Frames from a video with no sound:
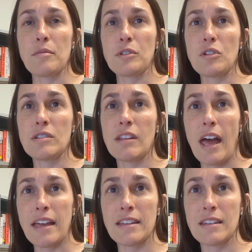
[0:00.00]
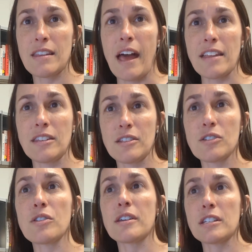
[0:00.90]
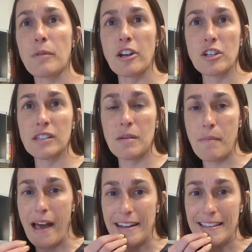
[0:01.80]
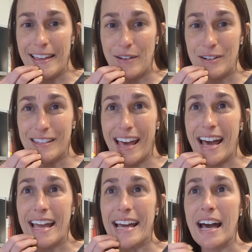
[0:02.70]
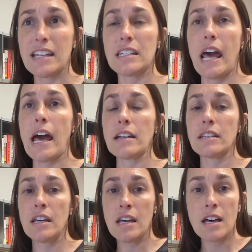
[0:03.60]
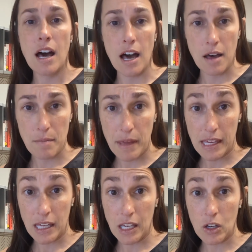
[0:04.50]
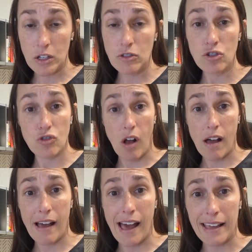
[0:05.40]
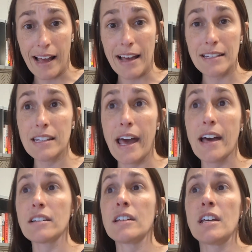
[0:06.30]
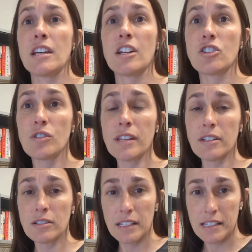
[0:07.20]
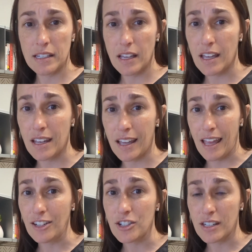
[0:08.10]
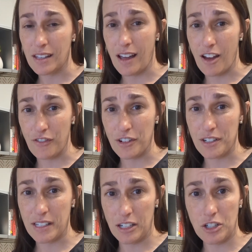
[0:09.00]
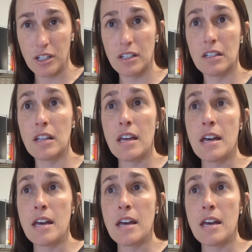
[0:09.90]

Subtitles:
So to tie into that, so the expressions and body language, that eye contact, making good, strong eye contact, it shows that you're listening and engaged in the conversation.